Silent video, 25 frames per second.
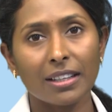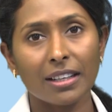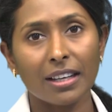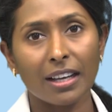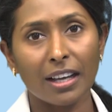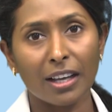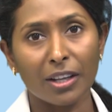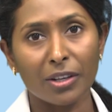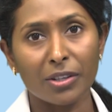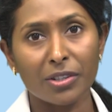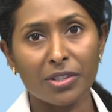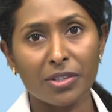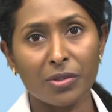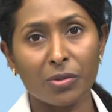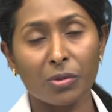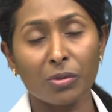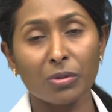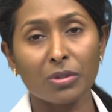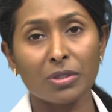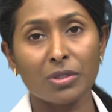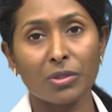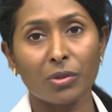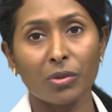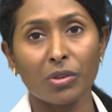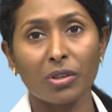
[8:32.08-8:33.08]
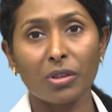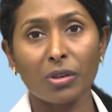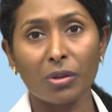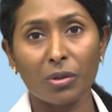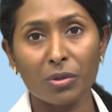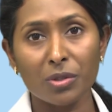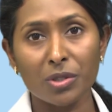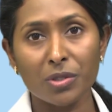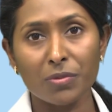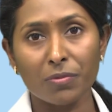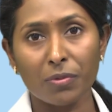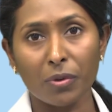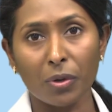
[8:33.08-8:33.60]
and also a
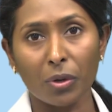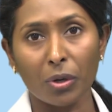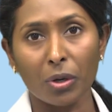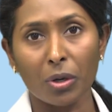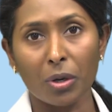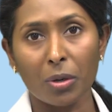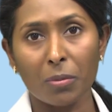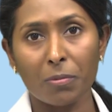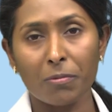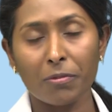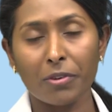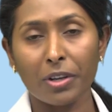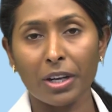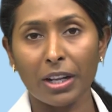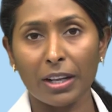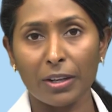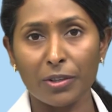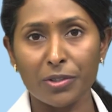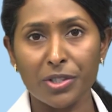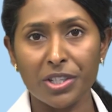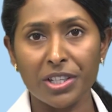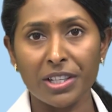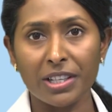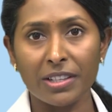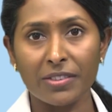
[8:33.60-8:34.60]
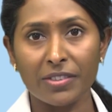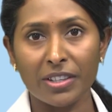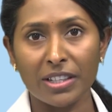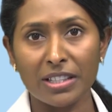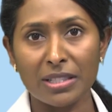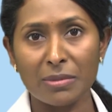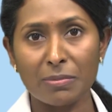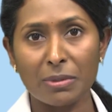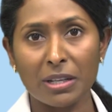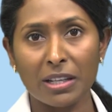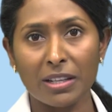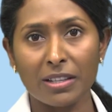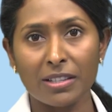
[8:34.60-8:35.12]
close follow-up for allogenic
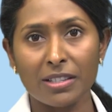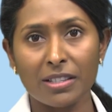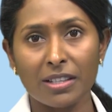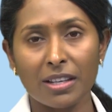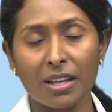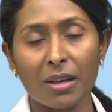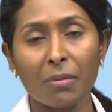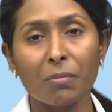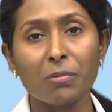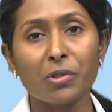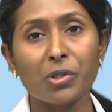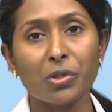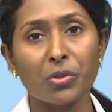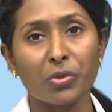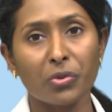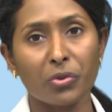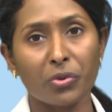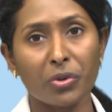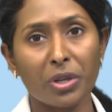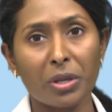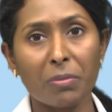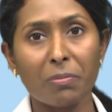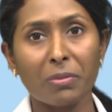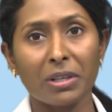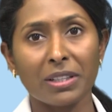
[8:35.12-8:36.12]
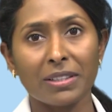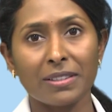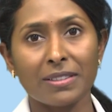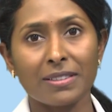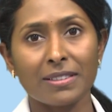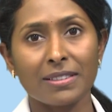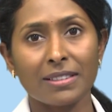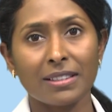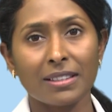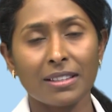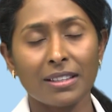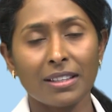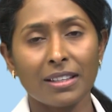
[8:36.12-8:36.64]
transplant up to 3
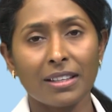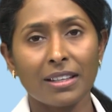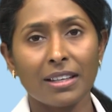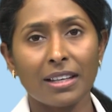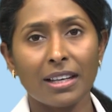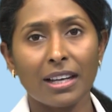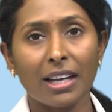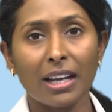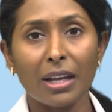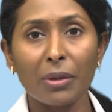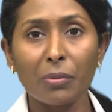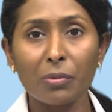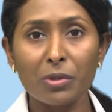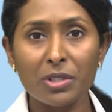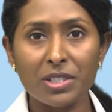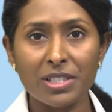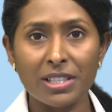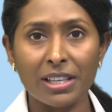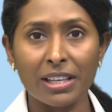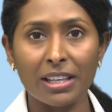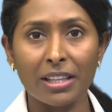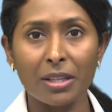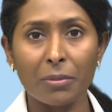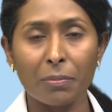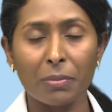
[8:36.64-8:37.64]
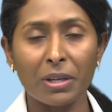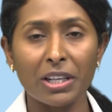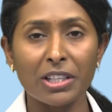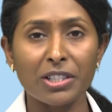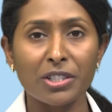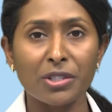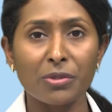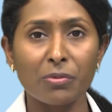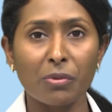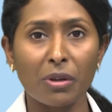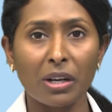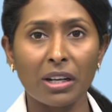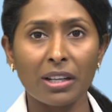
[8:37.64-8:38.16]
months. I would say the
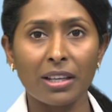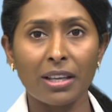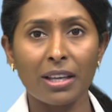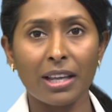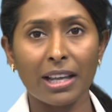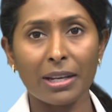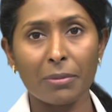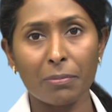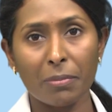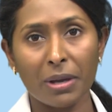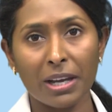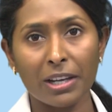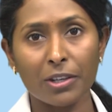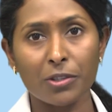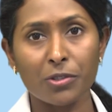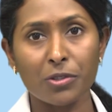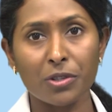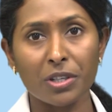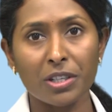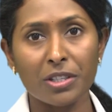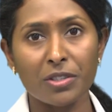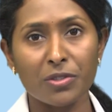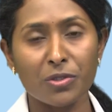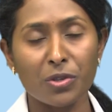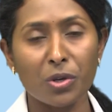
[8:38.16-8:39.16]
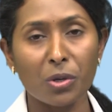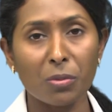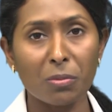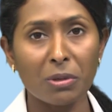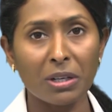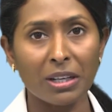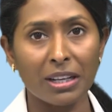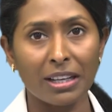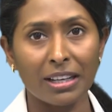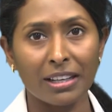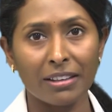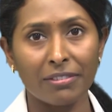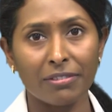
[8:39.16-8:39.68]
patient will get back to his normal
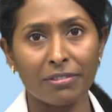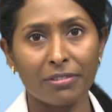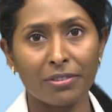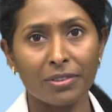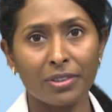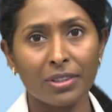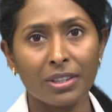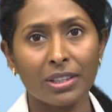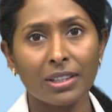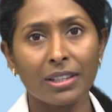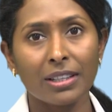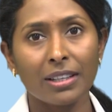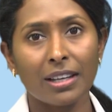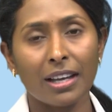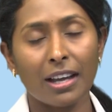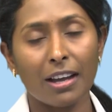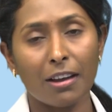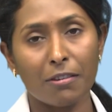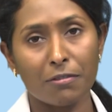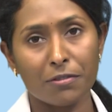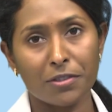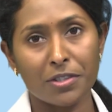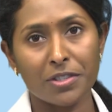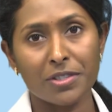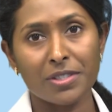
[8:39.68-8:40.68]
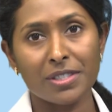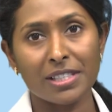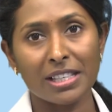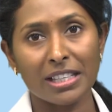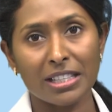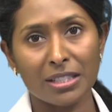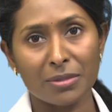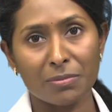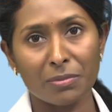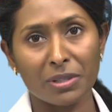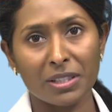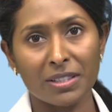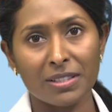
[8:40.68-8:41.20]
life after
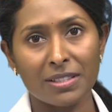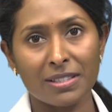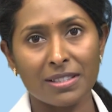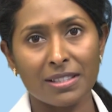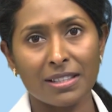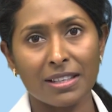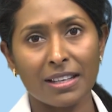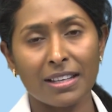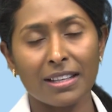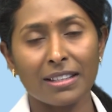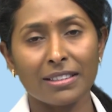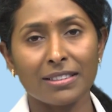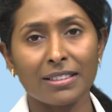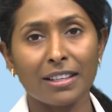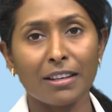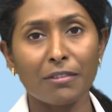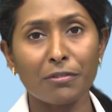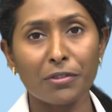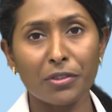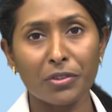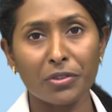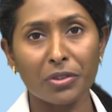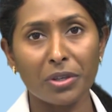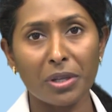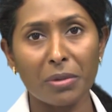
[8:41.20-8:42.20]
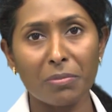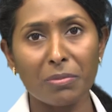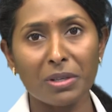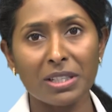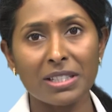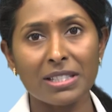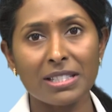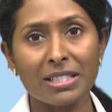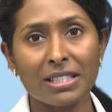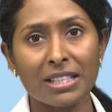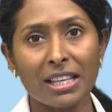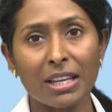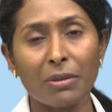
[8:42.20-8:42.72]
6 months, as after 3
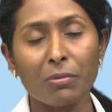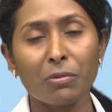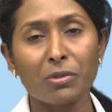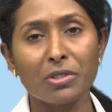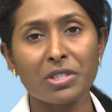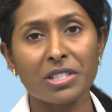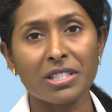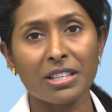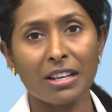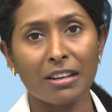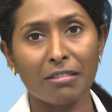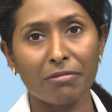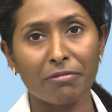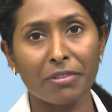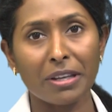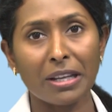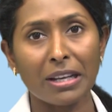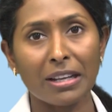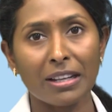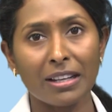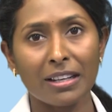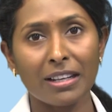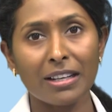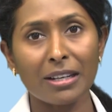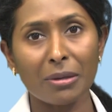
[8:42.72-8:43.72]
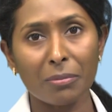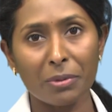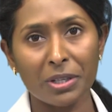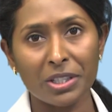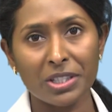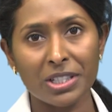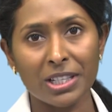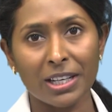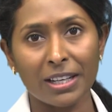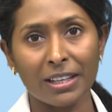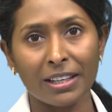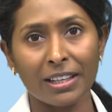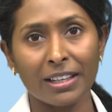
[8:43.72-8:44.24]
months he would still feel a little bit
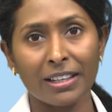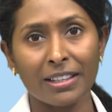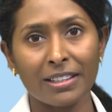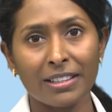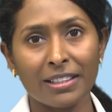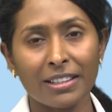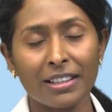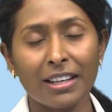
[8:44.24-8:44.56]
tired